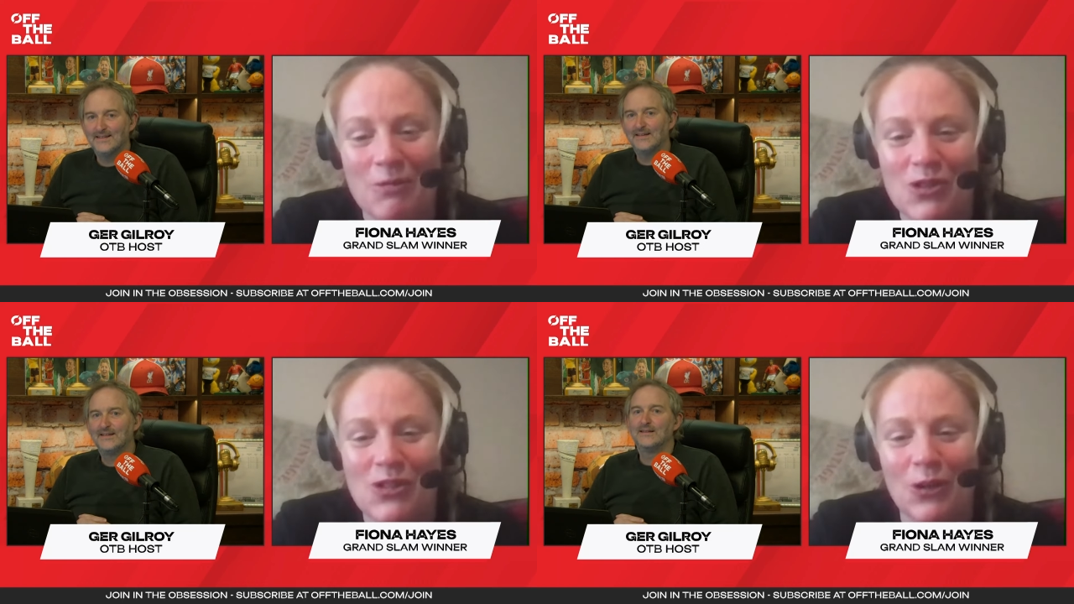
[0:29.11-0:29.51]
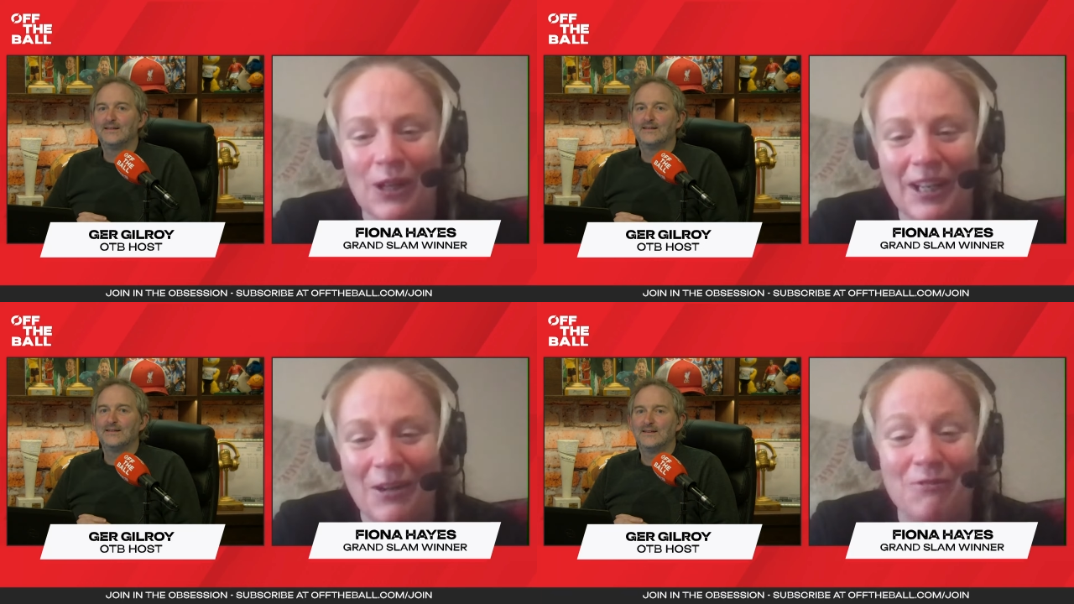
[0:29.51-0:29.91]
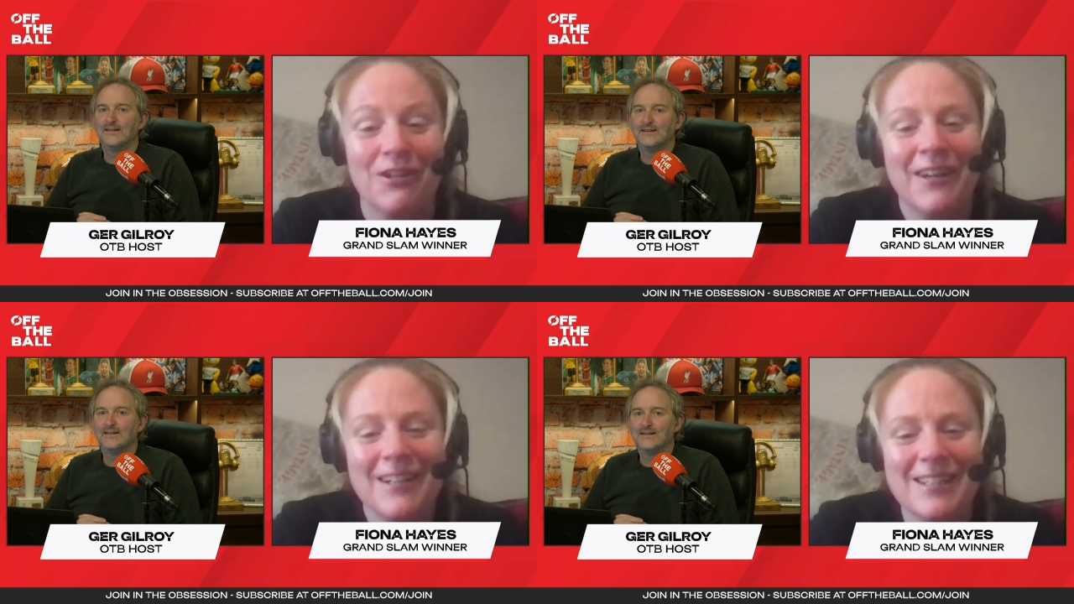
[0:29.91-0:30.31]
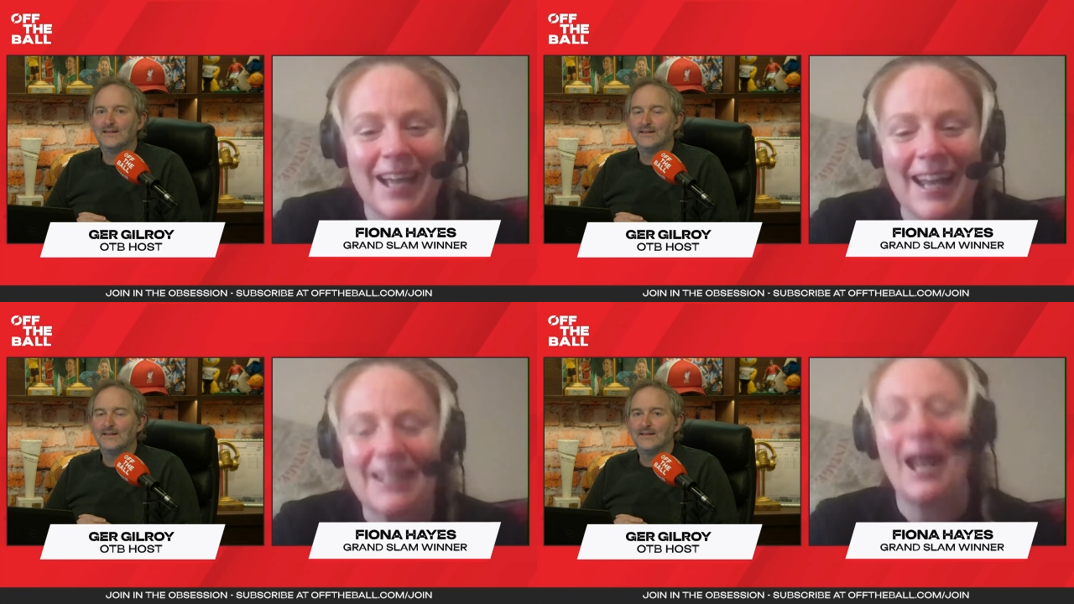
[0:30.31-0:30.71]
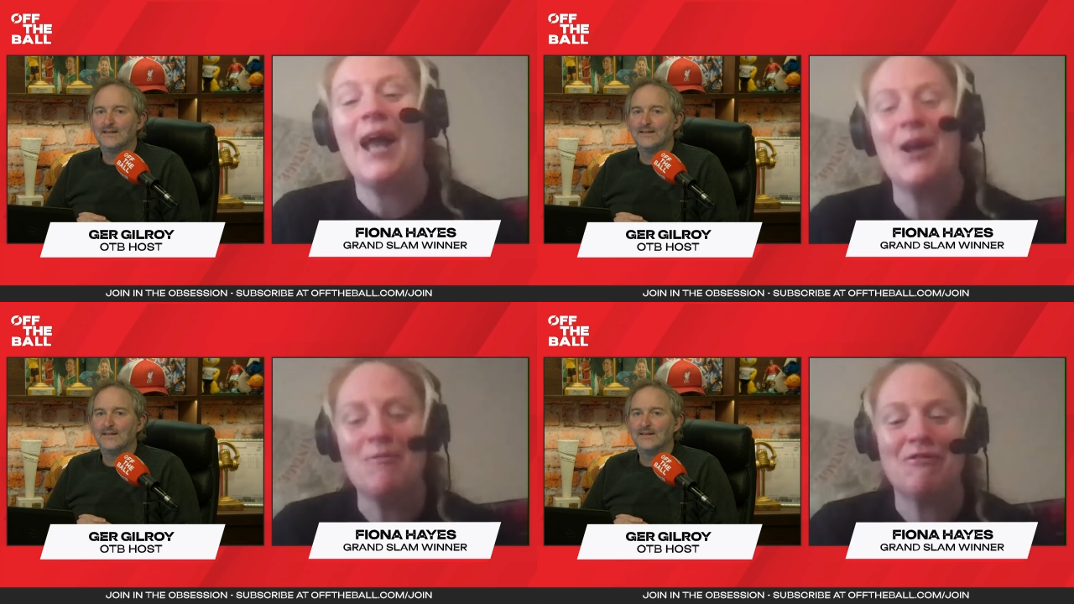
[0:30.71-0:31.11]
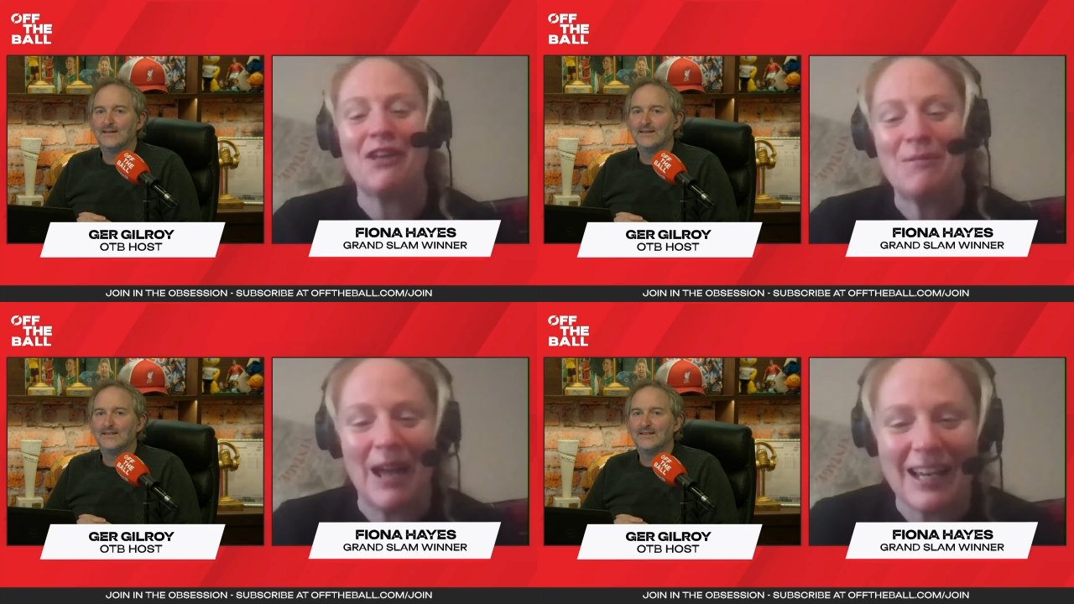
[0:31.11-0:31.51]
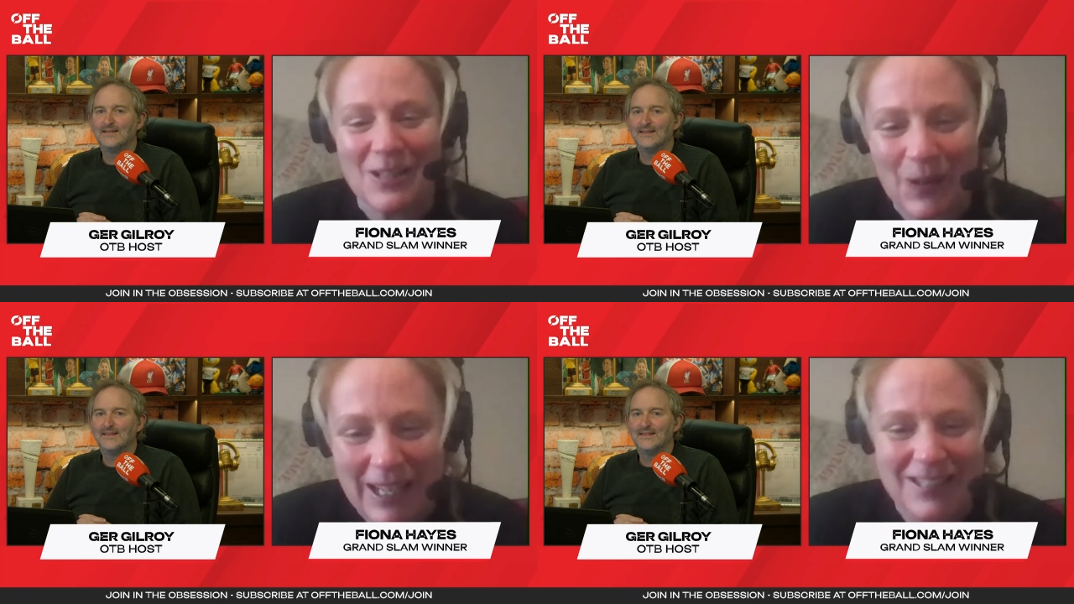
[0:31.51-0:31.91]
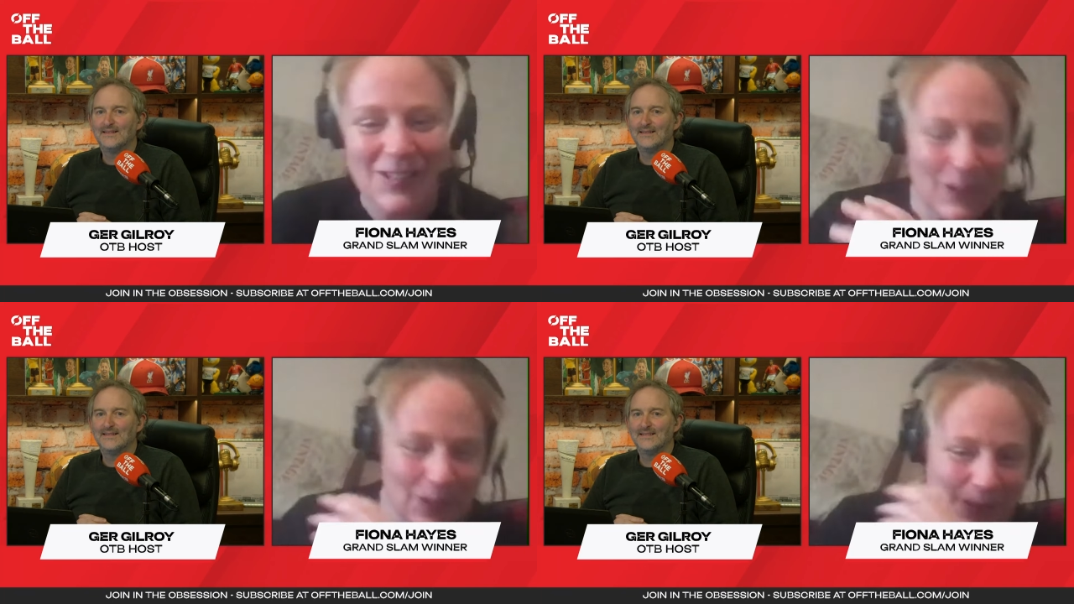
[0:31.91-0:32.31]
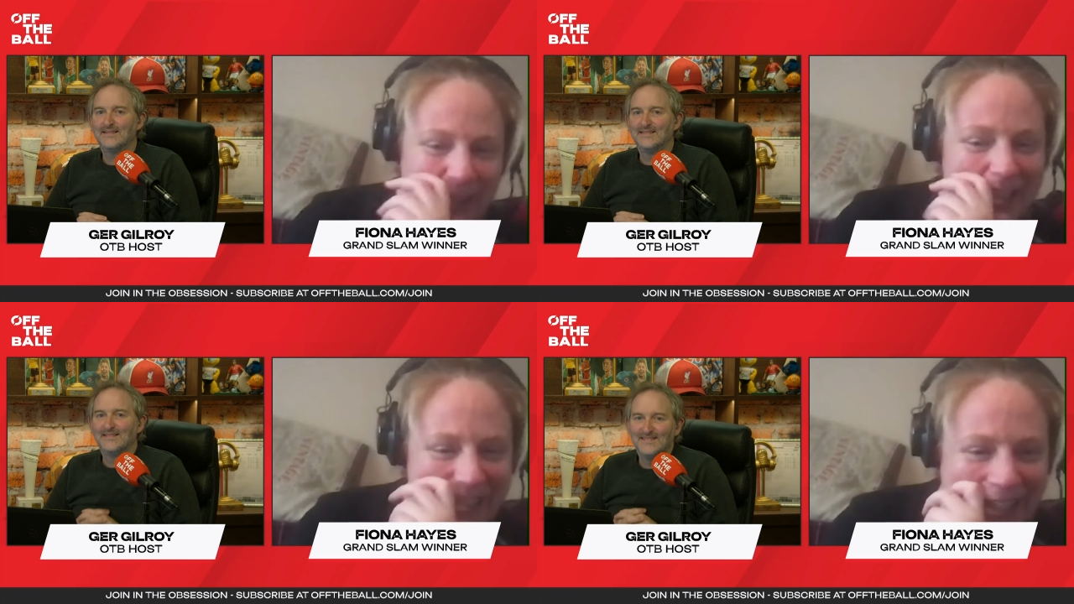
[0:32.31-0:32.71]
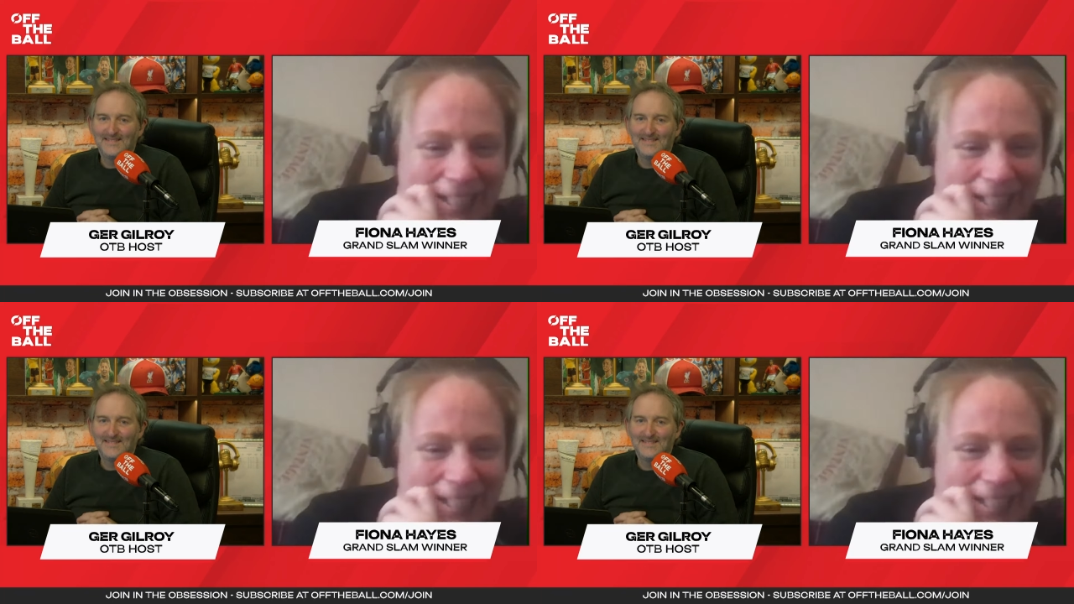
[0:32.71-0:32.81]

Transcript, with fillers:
Speaker 1: I was just lucky enough to get it. And I'm female as well. So look, it's